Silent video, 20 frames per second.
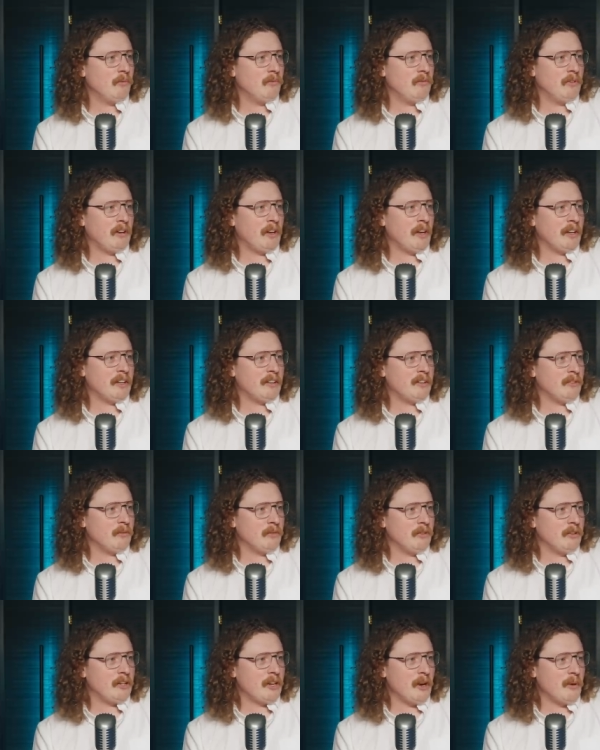like
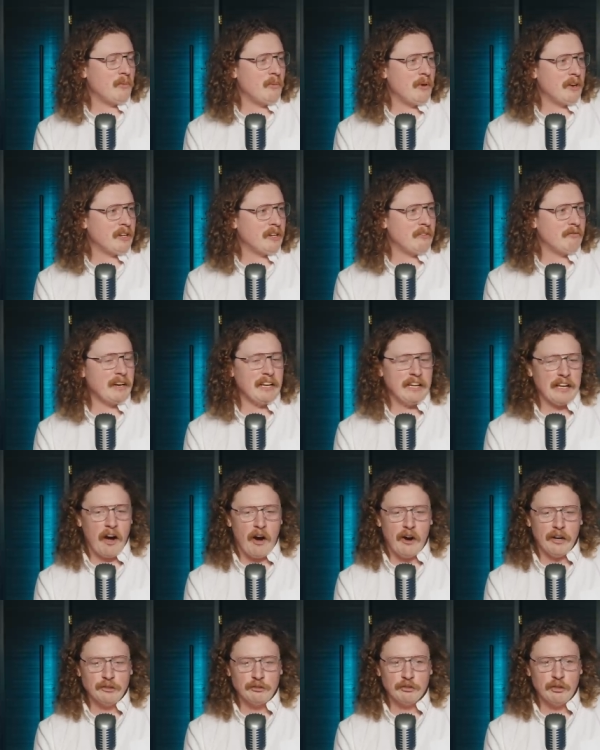go and work in a really
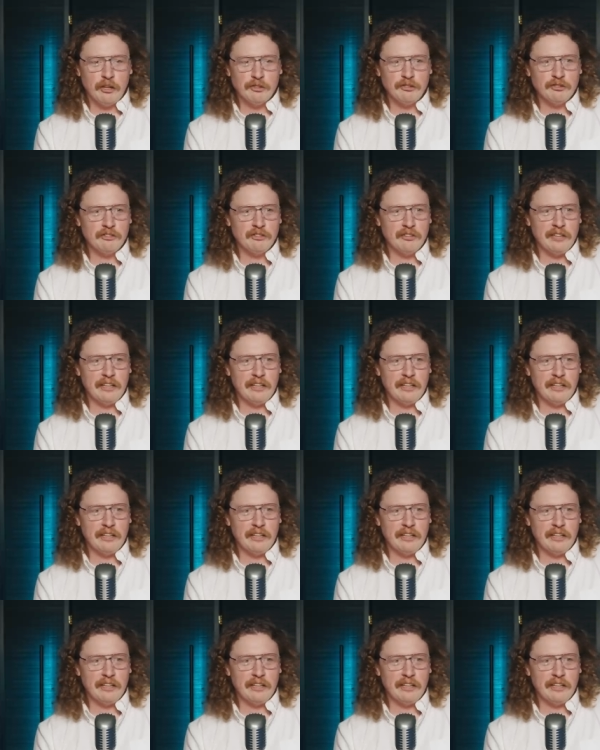high trust